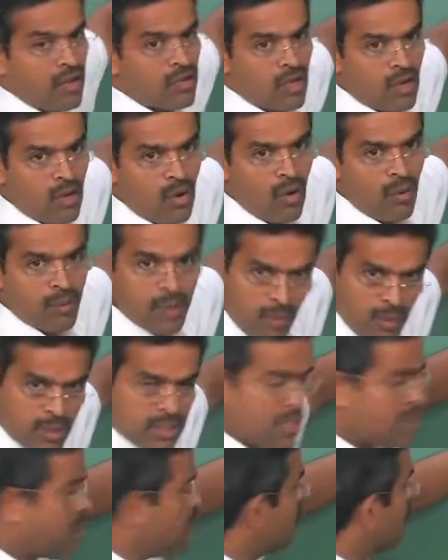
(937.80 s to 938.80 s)
on the globe you will
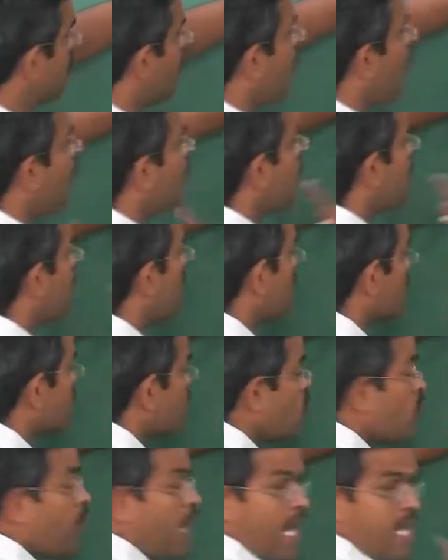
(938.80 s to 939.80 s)
see that the globe will not
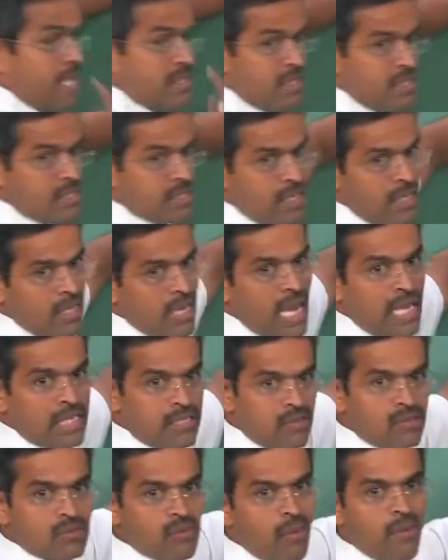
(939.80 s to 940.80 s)
move as easily
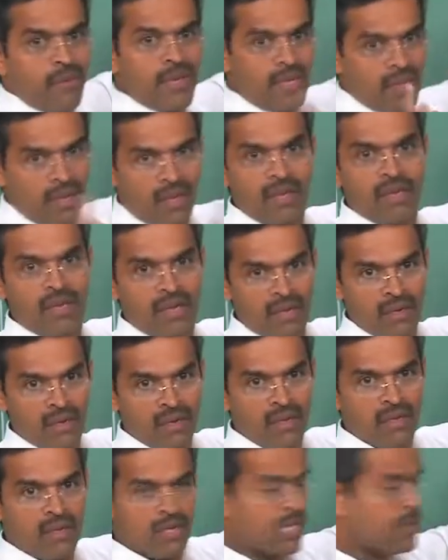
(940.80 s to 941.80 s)
as it was moving earlier.
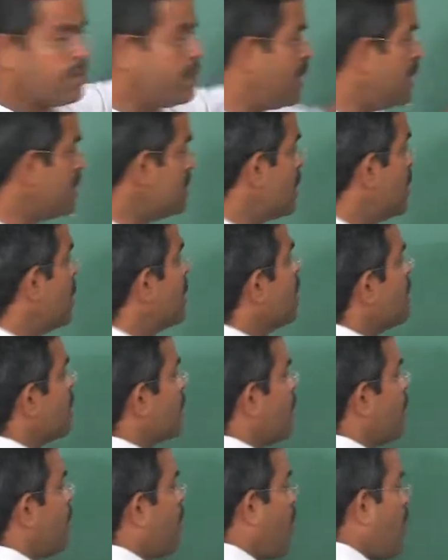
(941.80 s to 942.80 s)
It means
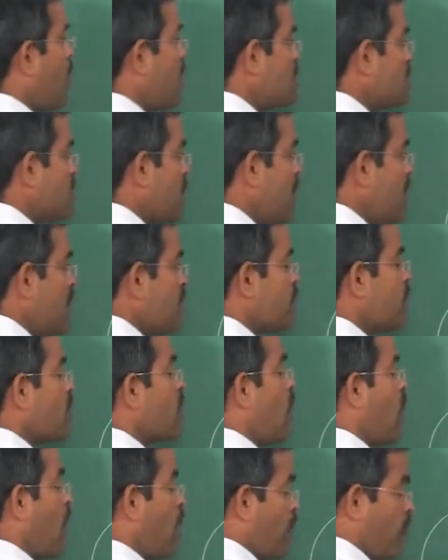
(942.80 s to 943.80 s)
the ball joint
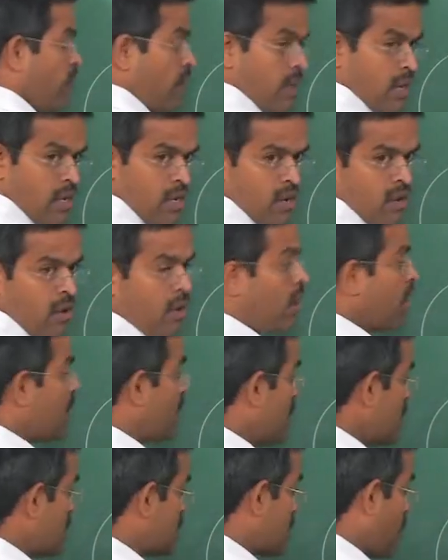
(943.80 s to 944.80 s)
will offer or
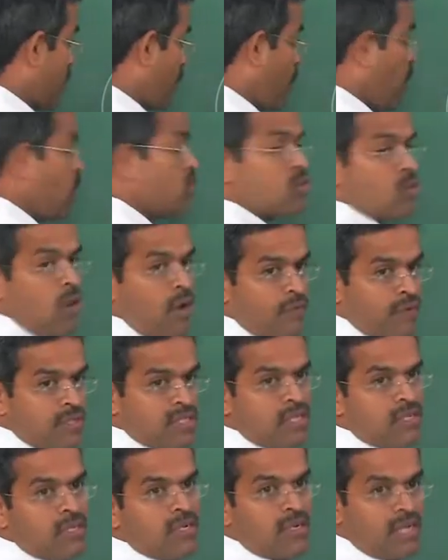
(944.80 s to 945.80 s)
is supposed to offer
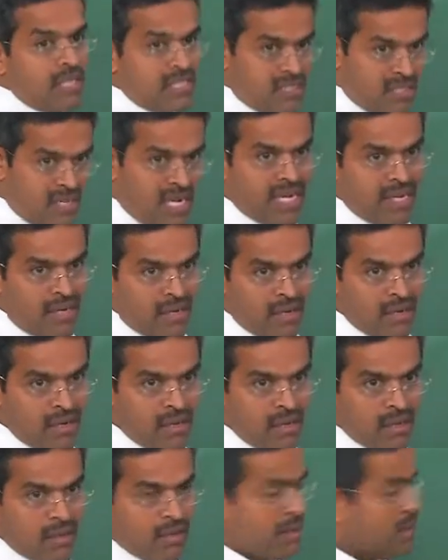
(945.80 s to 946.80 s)
certain restraint
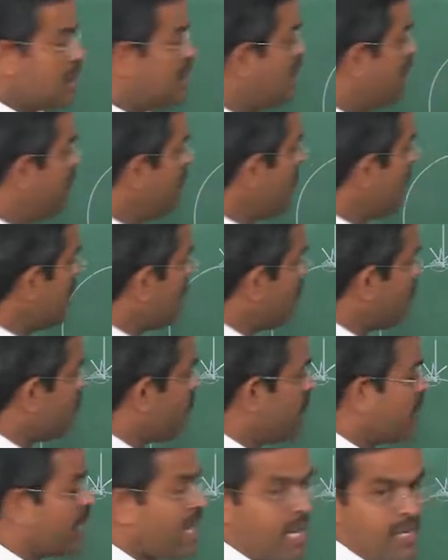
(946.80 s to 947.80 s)
even in
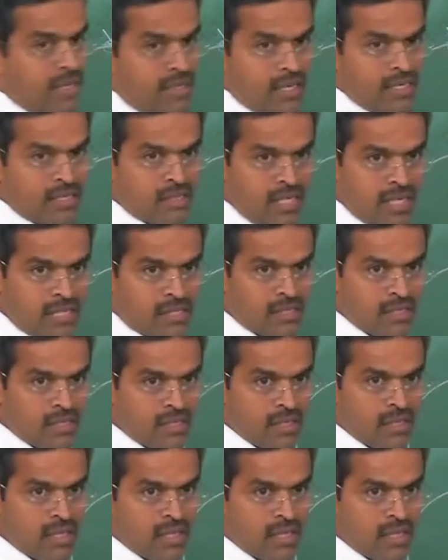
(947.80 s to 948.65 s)
M5 characteristics